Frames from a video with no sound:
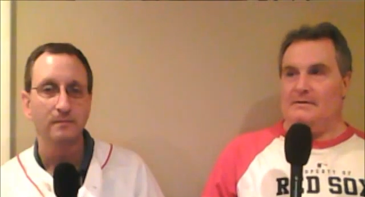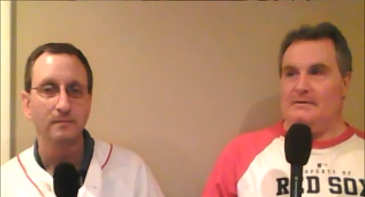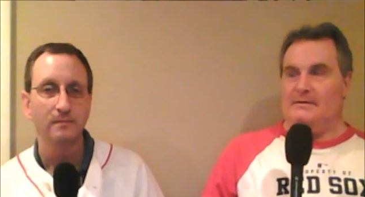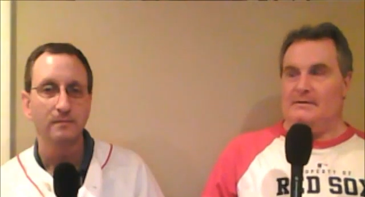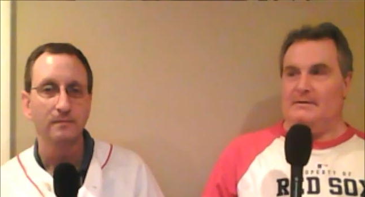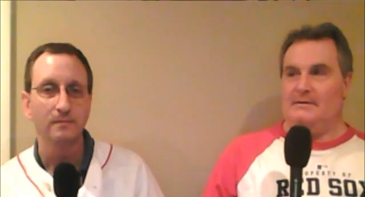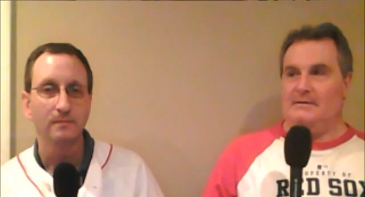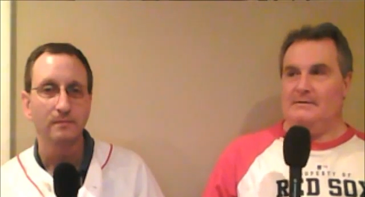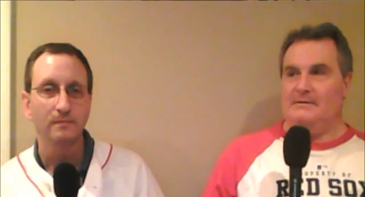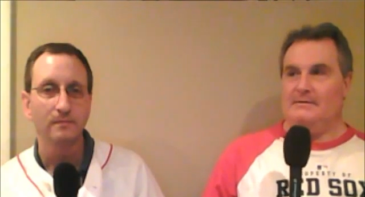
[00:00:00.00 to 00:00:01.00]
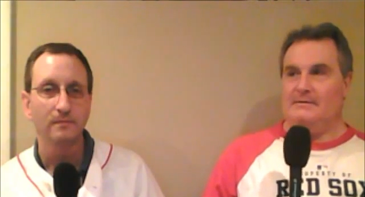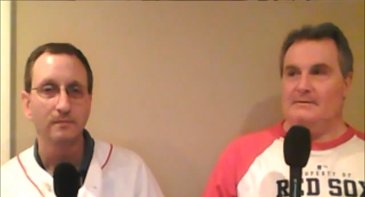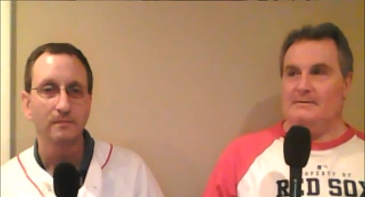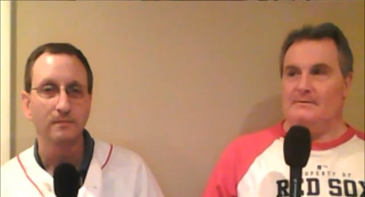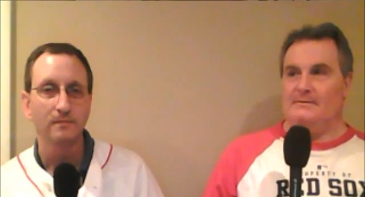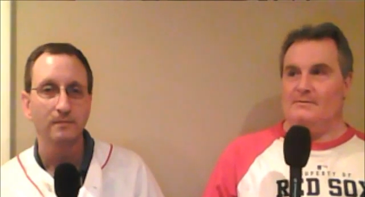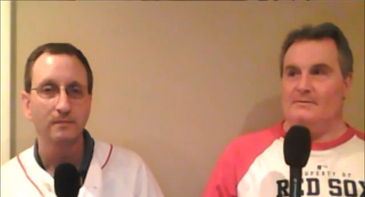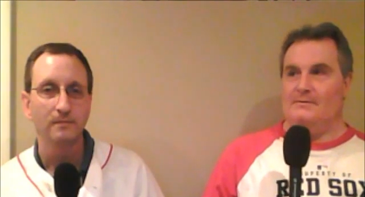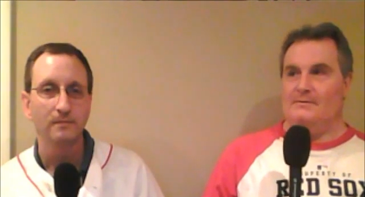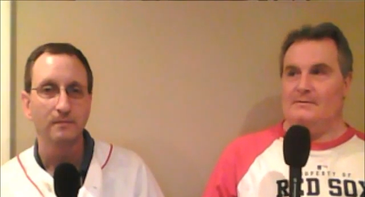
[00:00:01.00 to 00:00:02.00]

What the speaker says: (silence)